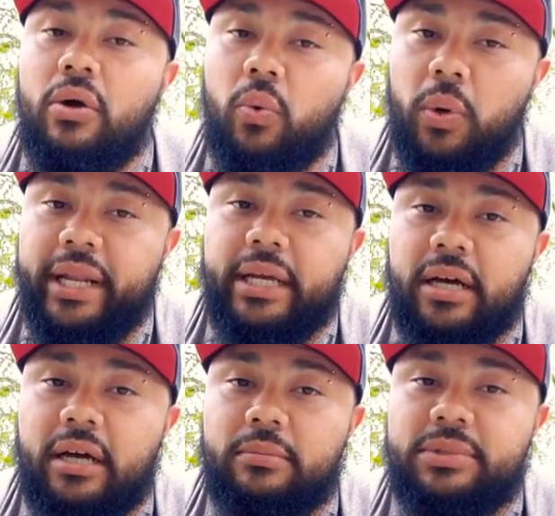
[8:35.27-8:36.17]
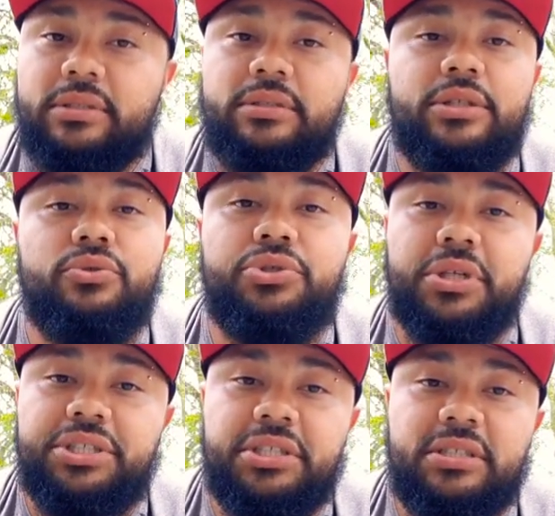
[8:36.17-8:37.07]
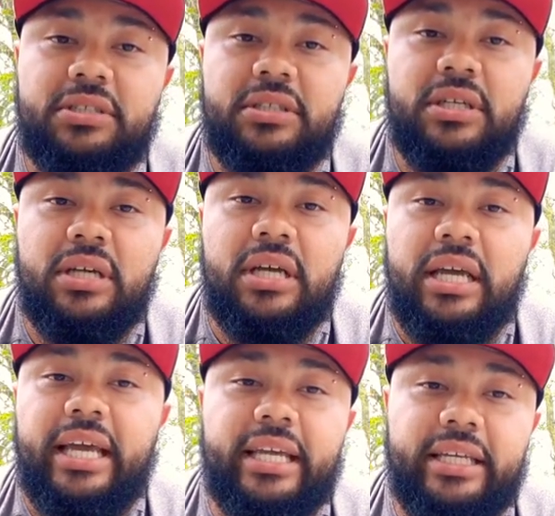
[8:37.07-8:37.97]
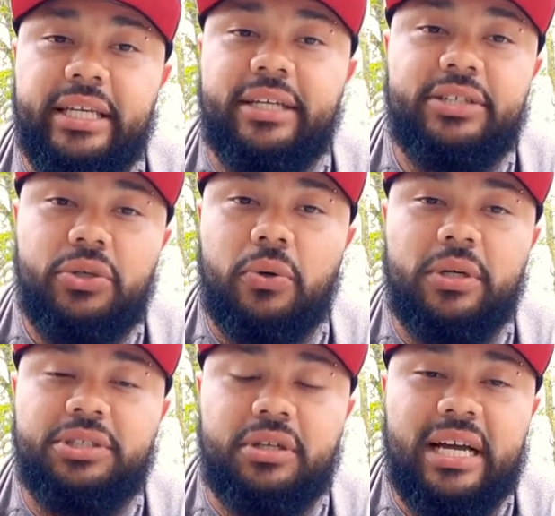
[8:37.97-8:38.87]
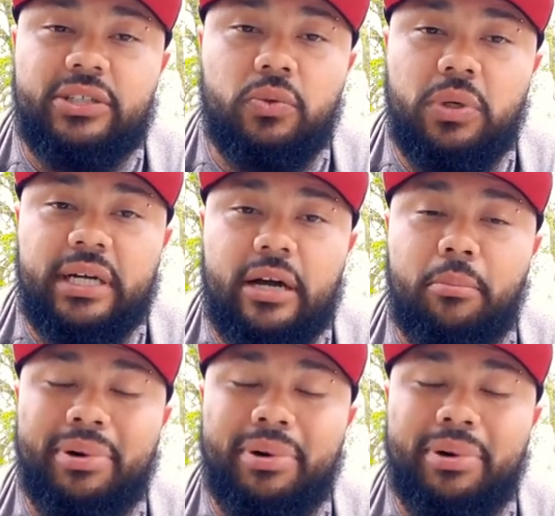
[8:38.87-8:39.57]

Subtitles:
when it comes to nutrition and geared towards your actual workout.